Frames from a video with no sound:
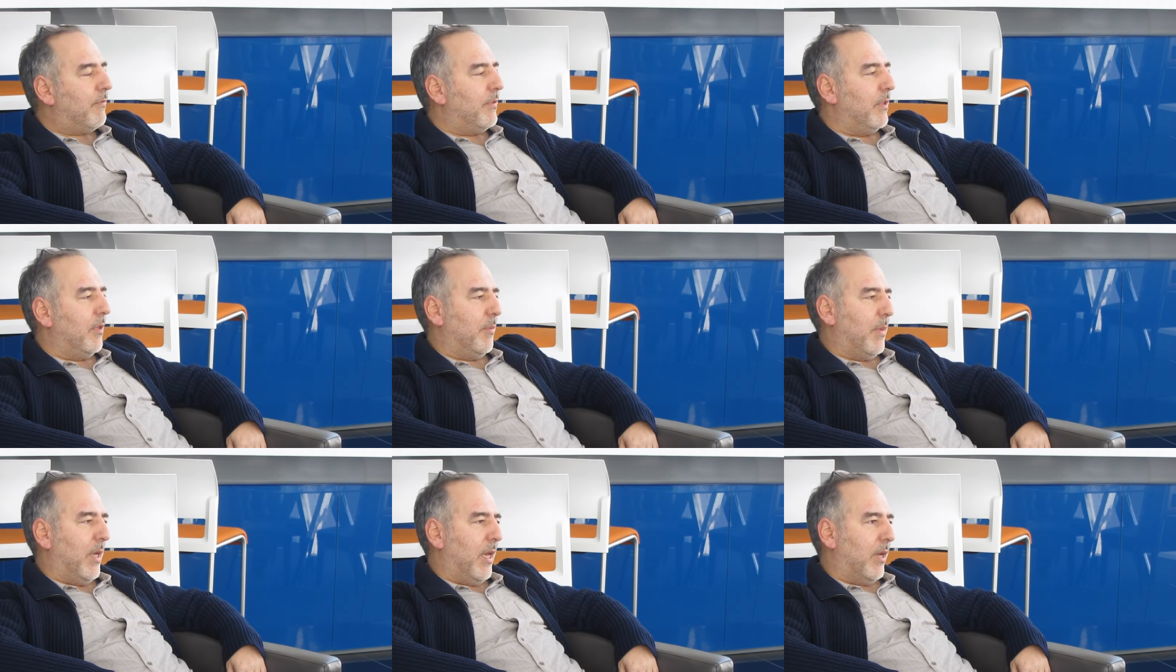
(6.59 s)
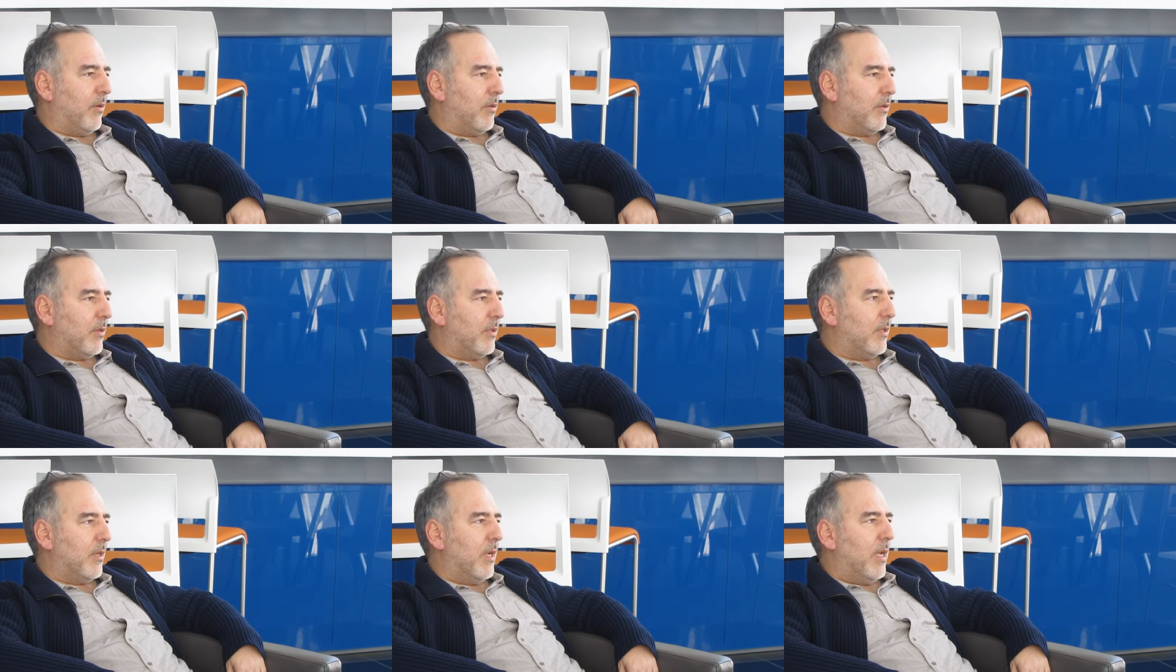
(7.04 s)

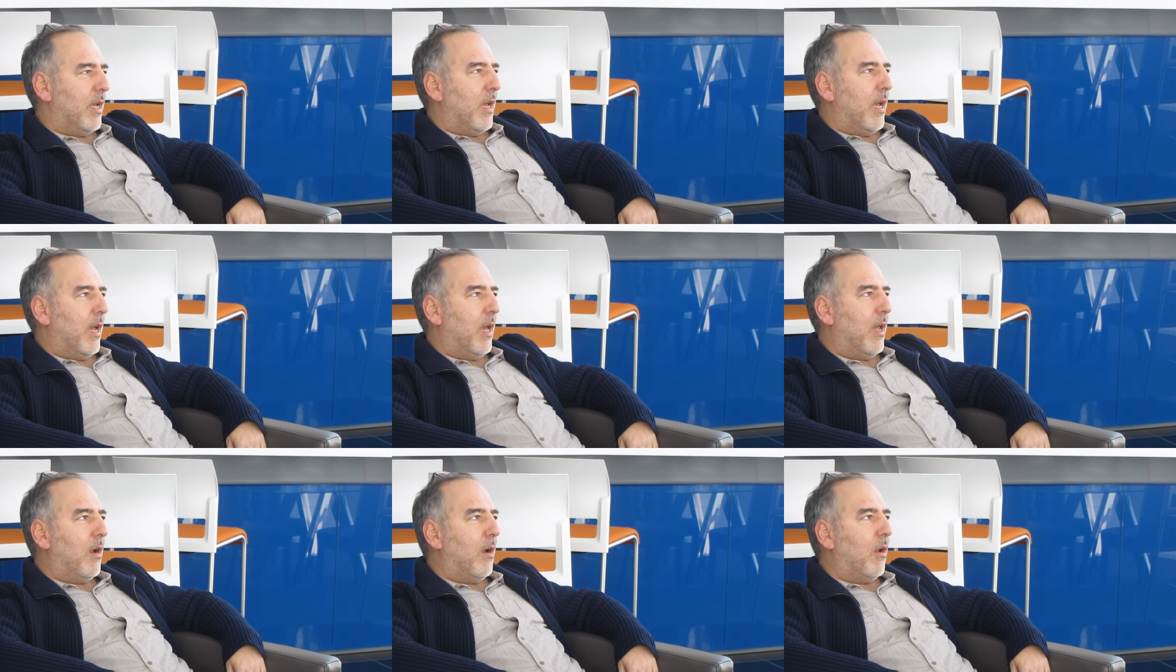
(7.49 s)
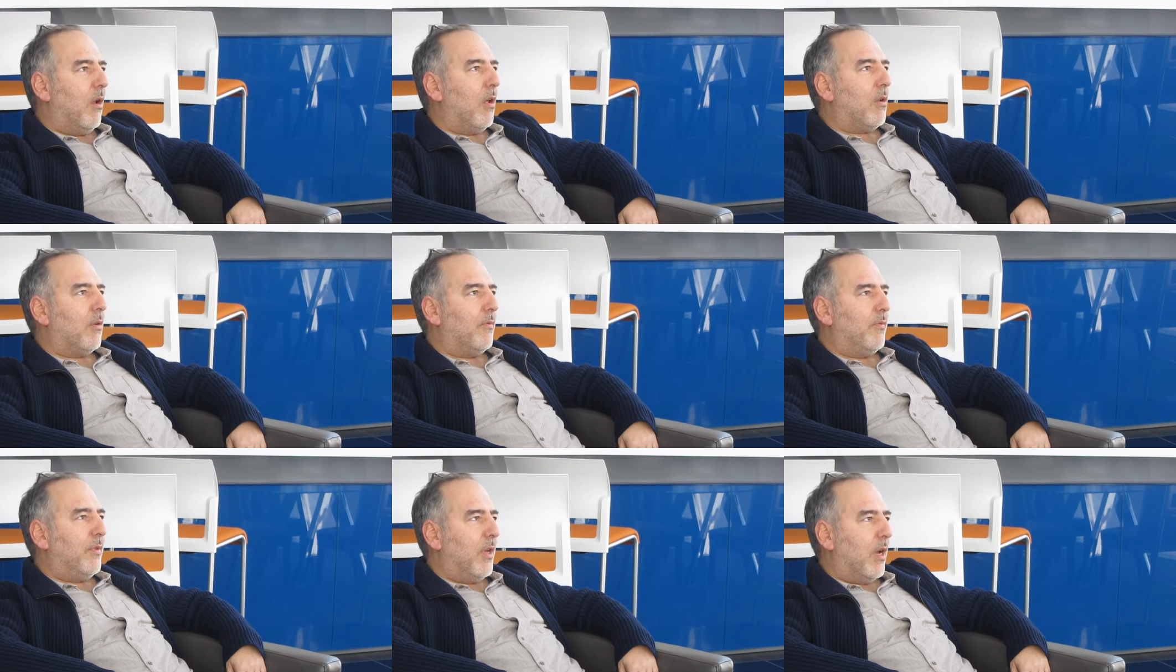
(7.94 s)
filmmakers and a lot
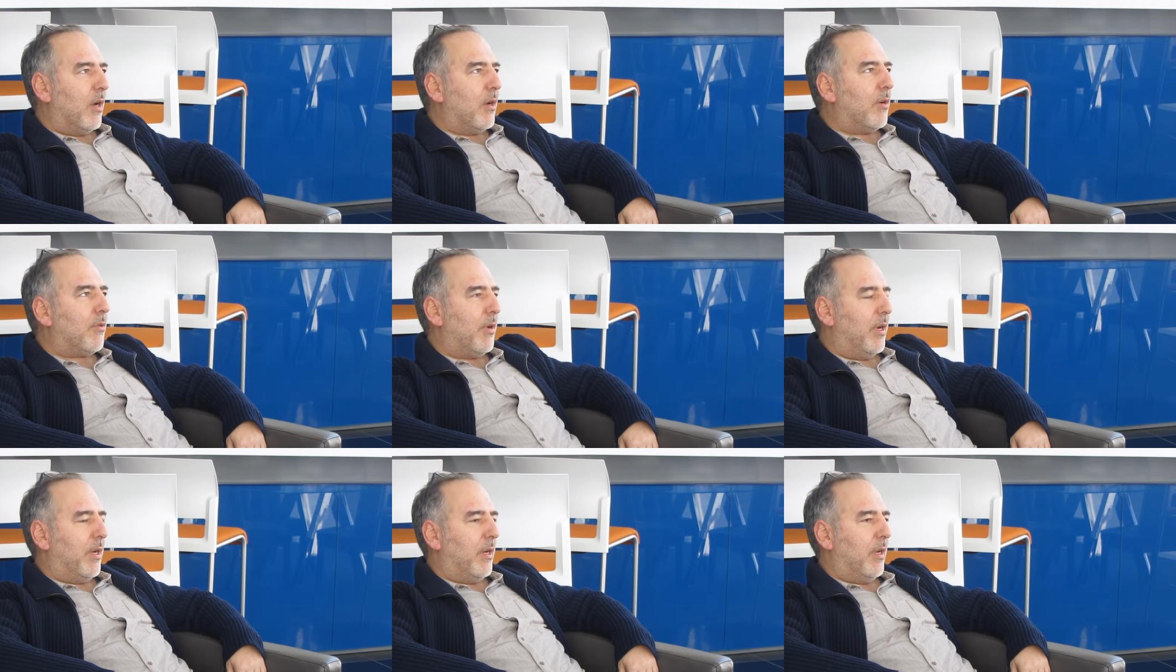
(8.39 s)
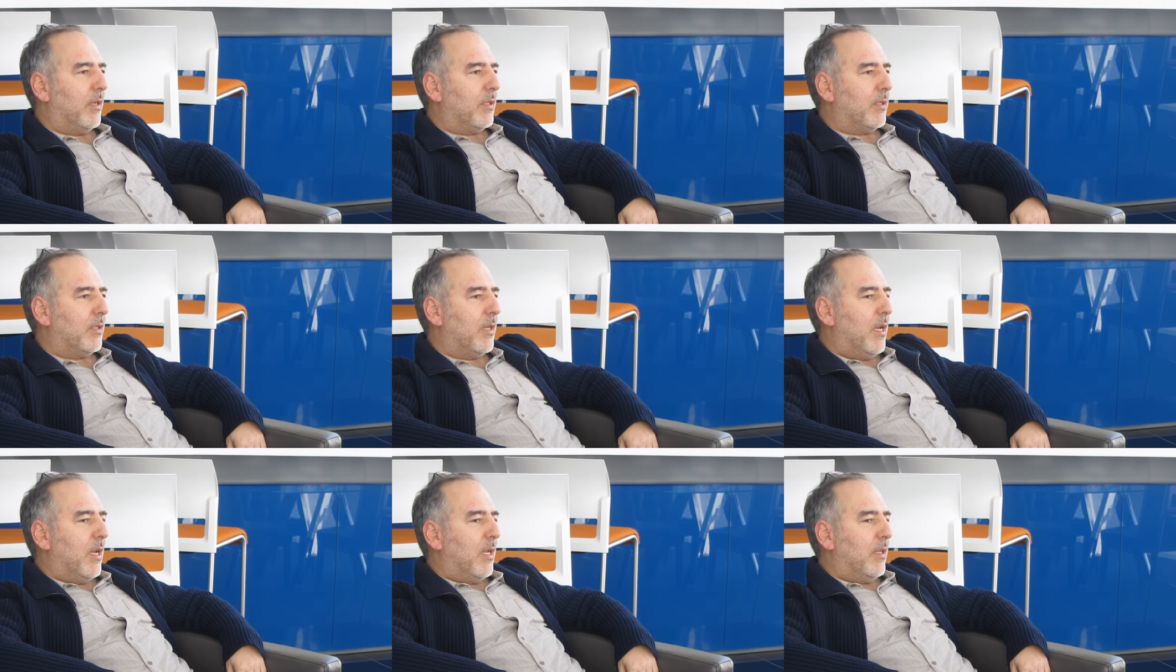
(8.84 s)
of young critics